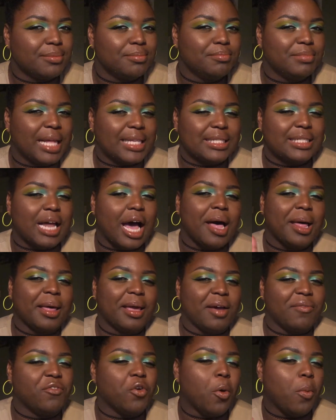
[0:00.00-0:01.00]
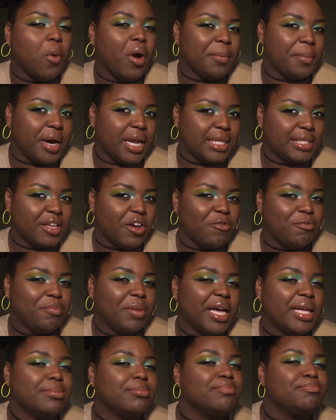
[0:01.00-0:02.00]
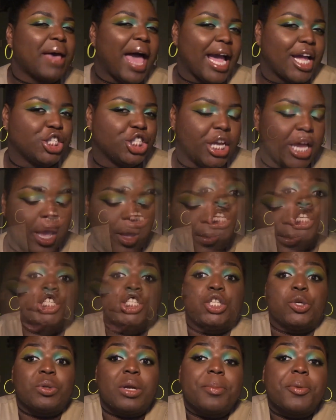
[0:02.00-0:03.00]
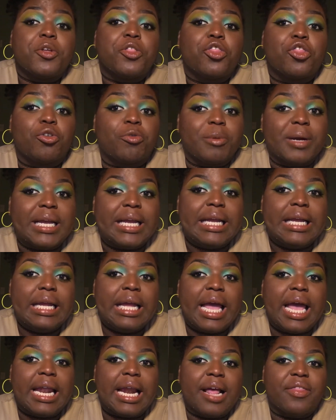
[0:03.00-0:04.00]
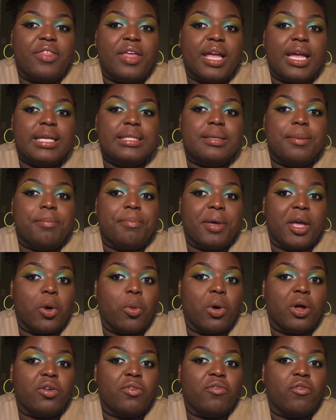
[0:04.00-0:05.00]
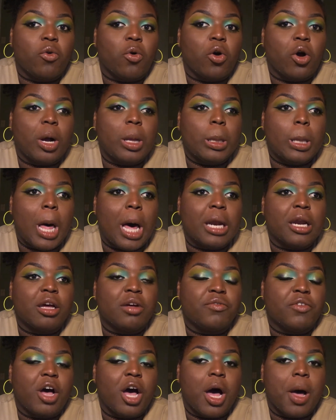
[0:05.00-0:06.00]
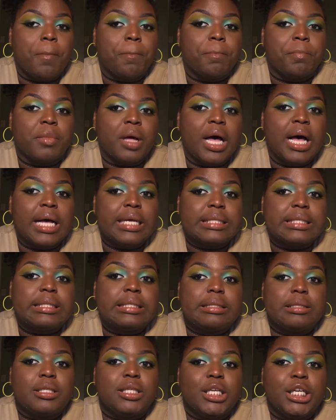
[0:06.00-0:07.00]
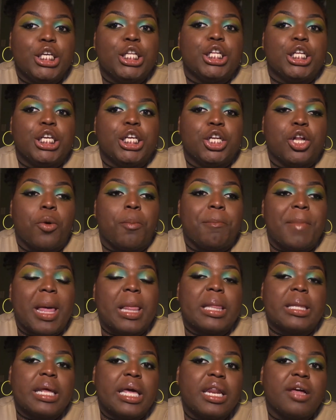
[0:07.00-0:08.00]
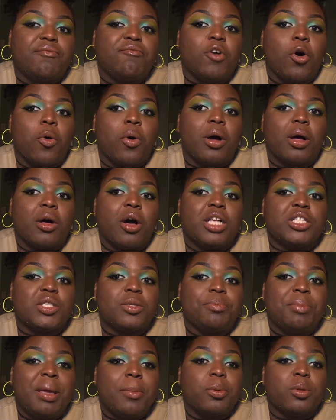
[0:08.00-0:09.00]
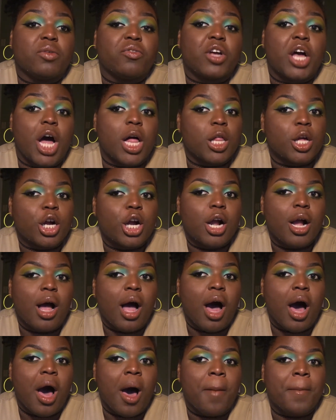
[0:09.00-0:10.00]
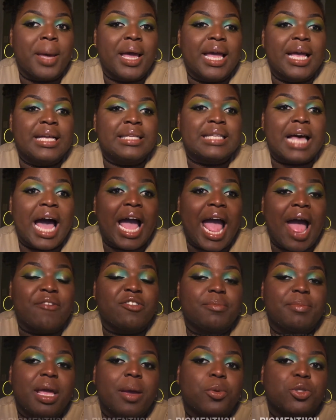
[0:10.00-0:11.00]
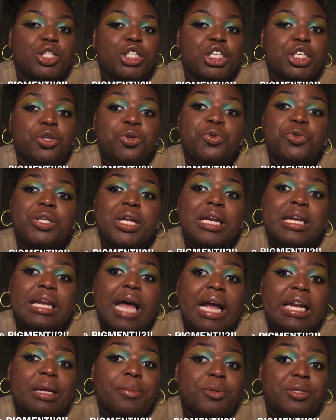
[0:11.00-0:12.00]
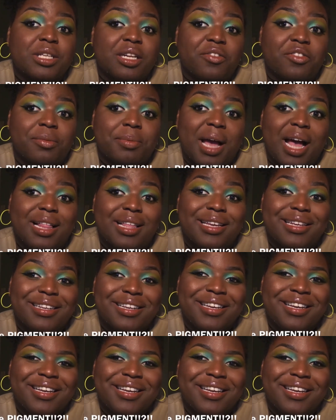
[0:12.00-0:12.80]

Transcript: That's not a full point by itself, but packaging helps. So number 3, and I think is a big one for a lot of us, you know, melanated folk, us people of color, is I have to be able to use 90% of the palette.